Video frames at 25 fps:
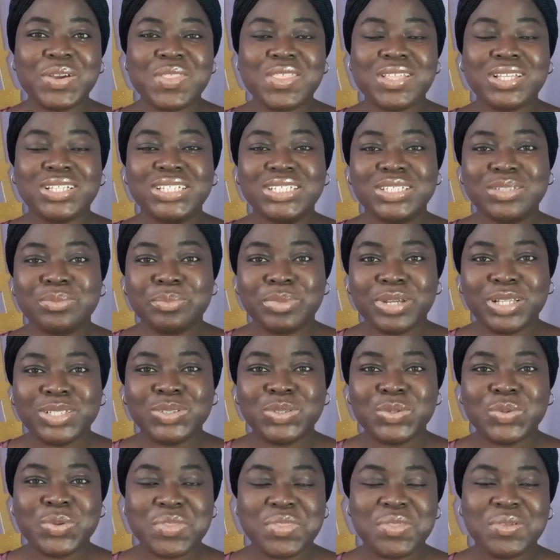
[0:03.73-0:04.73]
This is Battle
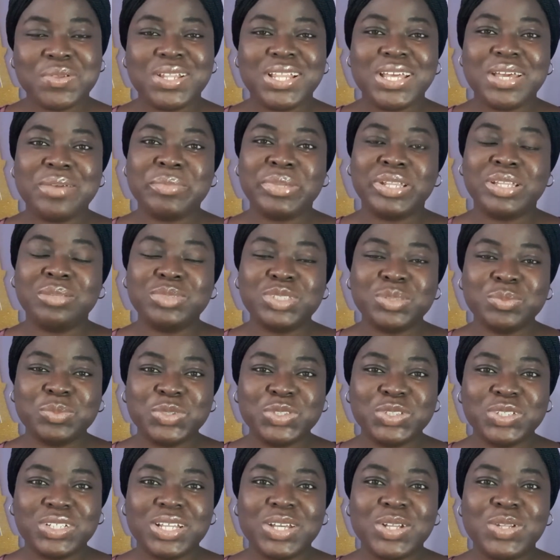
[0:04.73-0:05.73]
with Ola. My name is
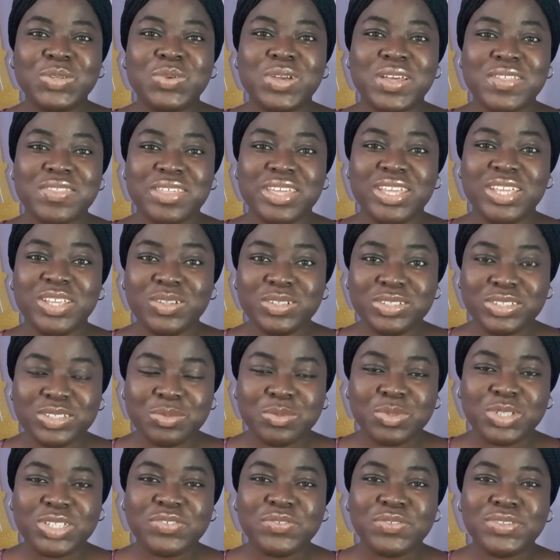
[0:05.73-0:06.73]
Mujola Olua. Thank you so
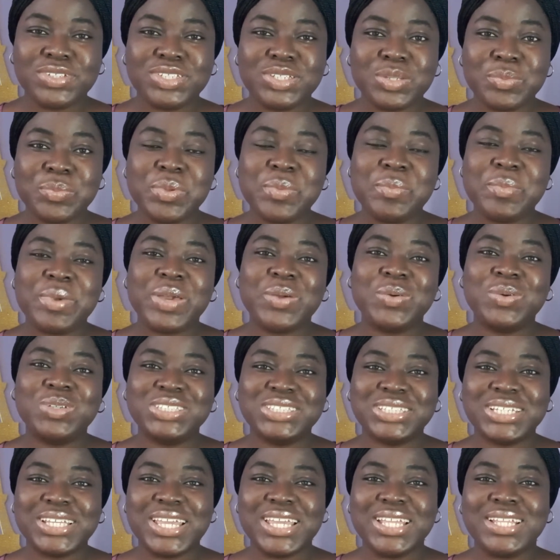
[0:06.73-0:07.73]
much for stopping by
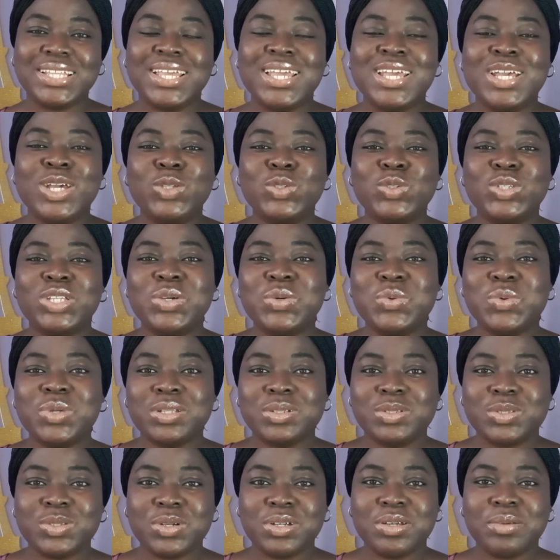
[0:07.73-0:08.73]
once again. Today I want to
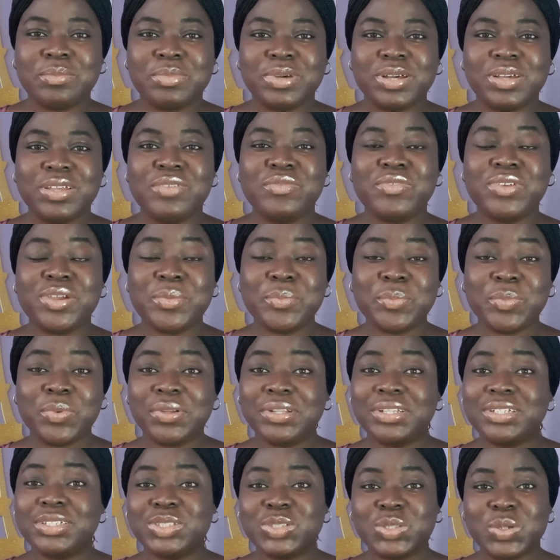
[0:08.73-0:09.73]
talk about a very
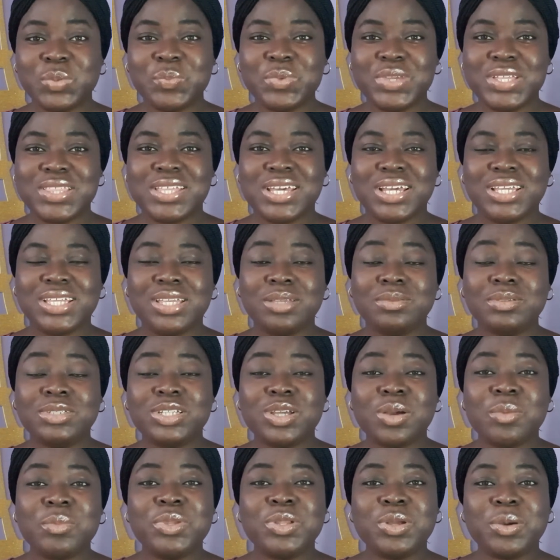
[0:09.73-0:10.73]
important topic that keeps
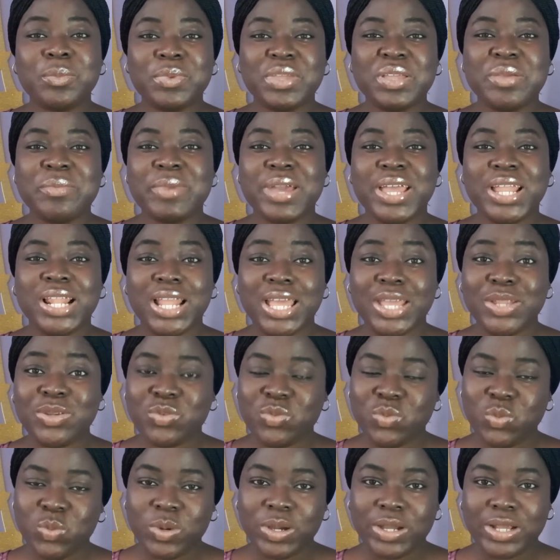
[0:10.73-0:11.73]
coming up in my line
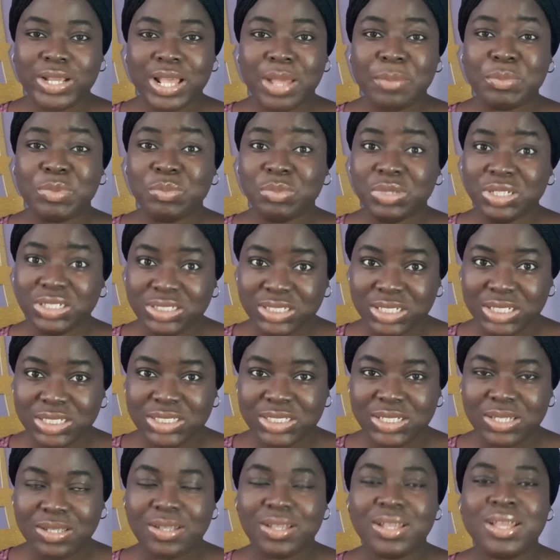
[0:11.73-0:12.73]
of work. I'm a
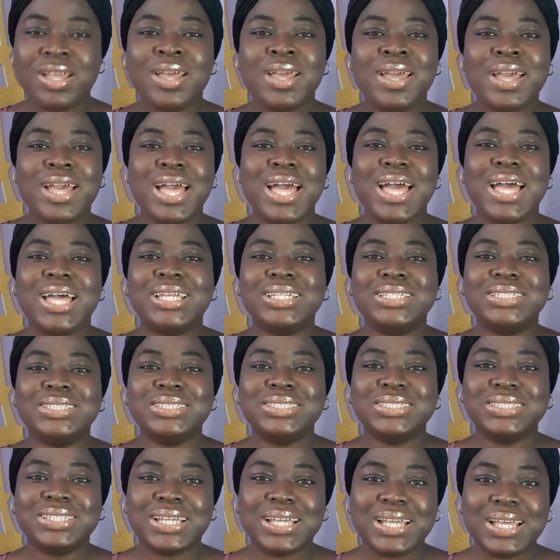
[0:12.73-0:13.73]
mediator,
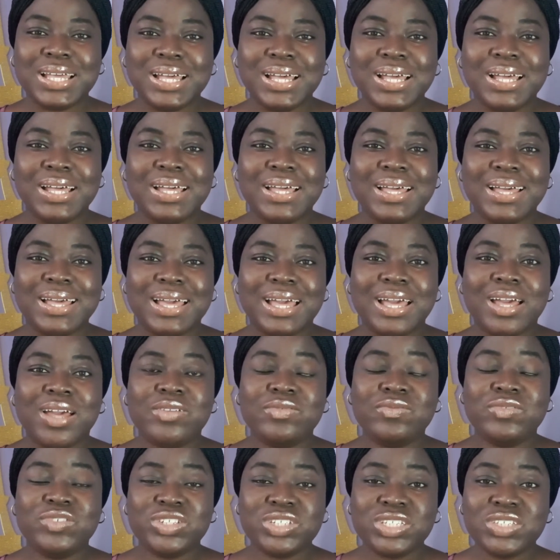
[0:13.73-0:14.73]
and
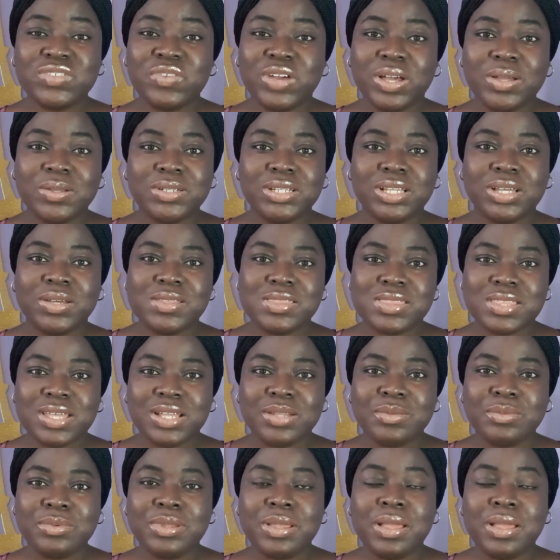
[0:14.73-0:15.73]
I've just found out that